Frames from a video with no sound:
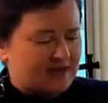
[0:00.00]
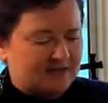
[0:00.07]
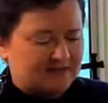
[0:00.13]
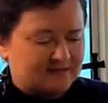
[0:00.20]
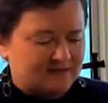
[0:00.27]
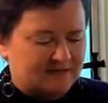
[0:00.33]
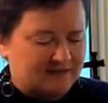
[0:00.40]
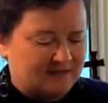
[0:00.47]

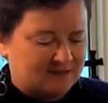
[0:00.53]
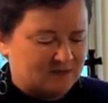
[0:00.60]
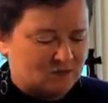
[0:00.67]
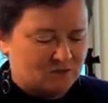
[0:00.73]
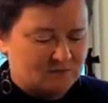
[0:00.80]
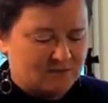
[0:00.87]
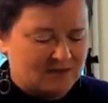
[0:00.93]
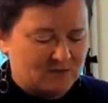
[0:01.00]
And
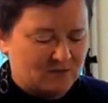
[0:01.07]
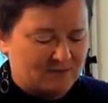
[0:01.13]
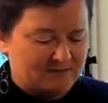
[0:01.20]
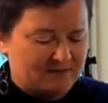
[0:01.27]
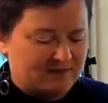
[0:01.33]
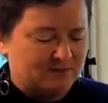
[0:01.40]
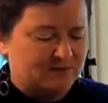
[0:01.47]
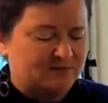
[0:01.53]
you may
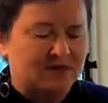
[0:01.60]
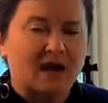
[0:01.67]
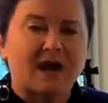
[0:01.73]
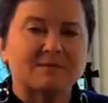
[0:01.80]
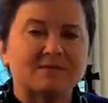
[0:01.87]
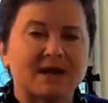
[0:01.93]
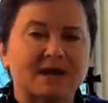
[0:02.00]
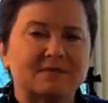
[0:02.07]
remember that
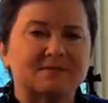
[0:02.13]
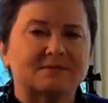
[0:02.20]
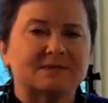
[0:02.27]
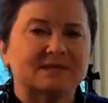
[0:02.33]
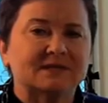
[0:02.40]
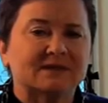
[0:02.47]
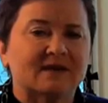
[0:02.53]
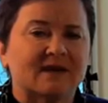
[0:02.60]
I'm not a
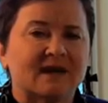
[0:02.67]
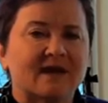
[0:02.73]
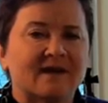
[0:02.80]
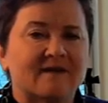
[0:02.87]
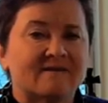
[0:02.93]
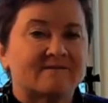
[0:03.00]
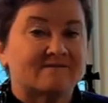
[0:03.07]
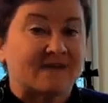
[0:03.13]
big
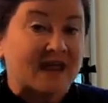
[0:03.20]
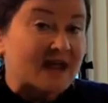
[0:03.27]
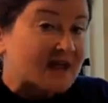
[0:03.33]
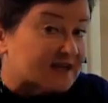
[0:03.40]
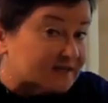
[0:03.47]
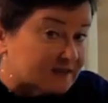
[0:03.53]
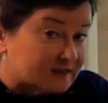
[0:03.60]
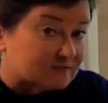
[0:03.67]

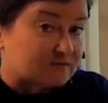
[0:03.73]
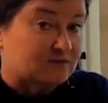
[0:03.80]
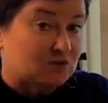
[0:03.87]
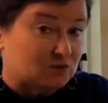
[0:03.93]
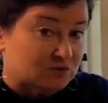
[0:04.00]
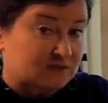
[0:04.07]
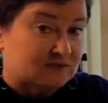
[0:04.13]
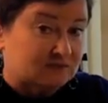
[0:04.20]
fan of
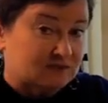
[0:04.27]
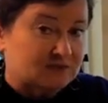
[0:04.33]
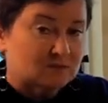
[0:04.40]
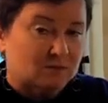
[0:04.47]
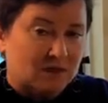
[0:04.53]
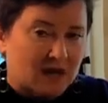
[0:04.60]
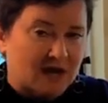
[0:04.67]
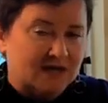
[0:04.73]
using
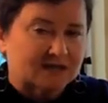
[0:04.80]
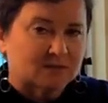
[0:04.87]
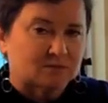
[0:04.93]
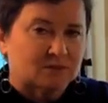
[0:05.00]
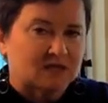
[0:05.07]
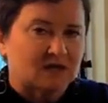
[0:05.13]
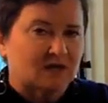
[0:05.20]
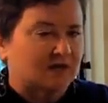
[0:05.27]
these blocks
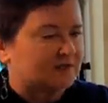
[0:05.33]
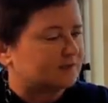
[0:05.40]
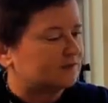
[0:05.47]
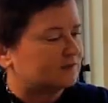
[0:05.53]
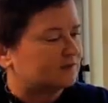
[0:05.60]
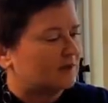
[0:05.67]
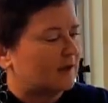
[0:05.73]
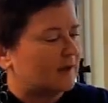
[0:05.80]

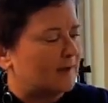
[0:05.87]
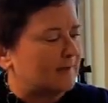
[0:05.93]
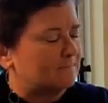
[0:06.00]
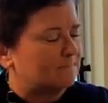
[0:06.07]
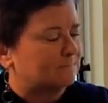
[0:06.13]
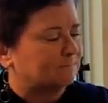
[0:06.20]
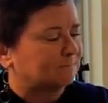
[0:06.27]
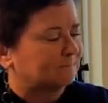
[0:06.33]
because
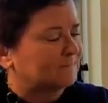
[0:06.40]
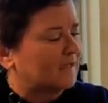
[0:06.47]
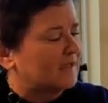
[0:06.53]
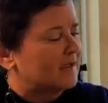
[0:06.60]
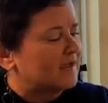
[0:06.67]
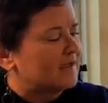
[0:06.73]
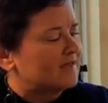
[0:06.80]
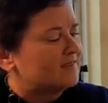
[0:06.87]

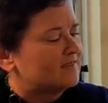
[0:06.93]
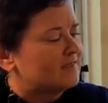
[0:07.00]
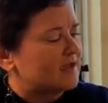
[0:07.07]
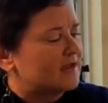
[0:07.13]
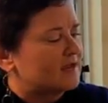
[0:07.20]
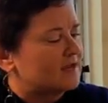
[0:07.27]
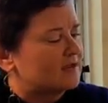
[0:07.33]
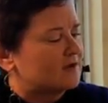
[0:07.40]

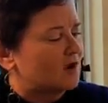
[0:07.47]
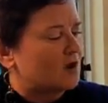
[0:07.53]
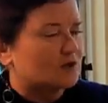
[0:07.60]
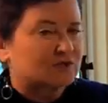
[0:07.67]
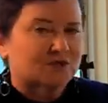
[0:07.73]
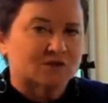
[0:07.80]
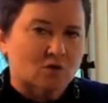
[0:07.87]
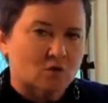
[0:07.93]
they
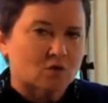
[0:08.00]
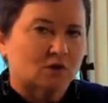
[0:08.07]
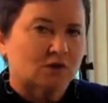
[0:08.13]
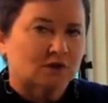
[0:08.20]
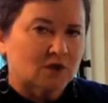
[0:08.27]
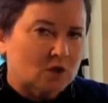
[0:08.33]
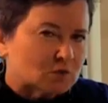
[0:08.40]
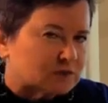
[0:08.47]
are so
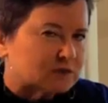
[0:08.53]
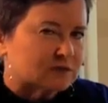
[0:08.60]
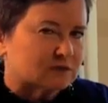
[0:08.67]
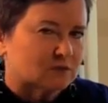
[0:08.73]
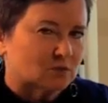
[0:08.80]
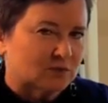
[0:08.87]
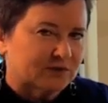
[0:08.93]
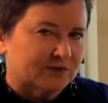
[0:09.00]
close
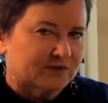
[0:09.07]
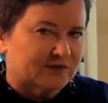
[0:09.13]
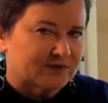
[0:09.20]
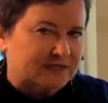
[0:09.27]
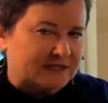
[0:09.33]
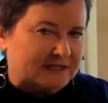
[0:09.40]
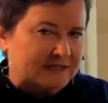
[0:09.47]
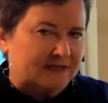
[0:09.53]
to the real
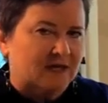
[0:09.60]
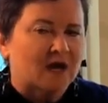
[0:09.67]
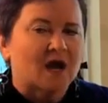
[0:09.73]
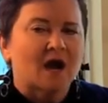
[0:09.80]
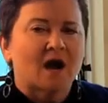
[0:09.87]
thing.